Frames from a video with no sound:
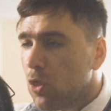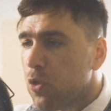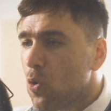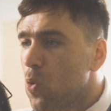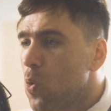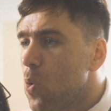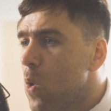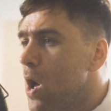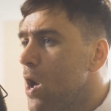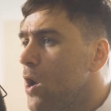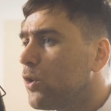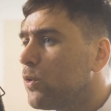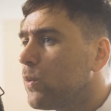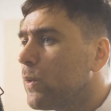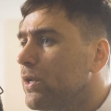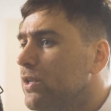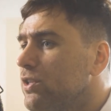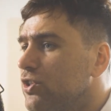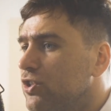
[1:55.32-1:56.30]
The world
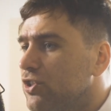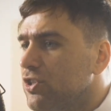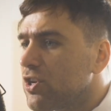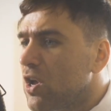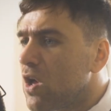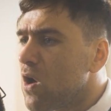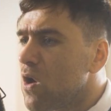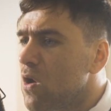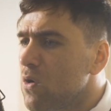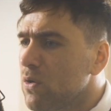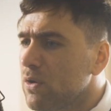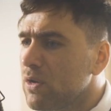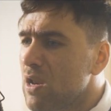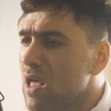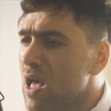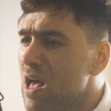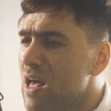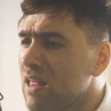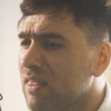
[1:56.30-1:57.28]
would show
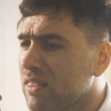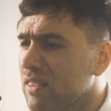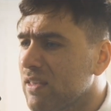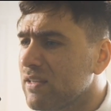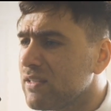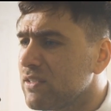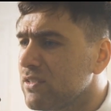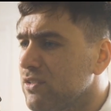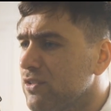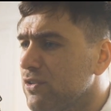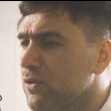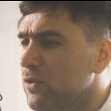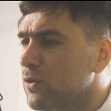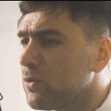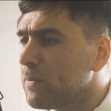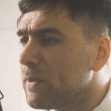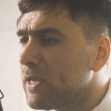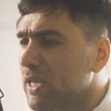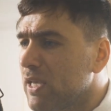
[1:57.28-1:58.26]
nothing to
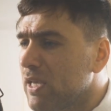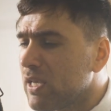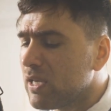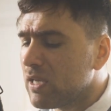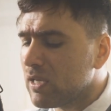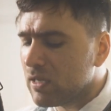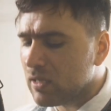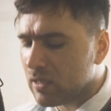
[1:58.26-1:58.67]
me.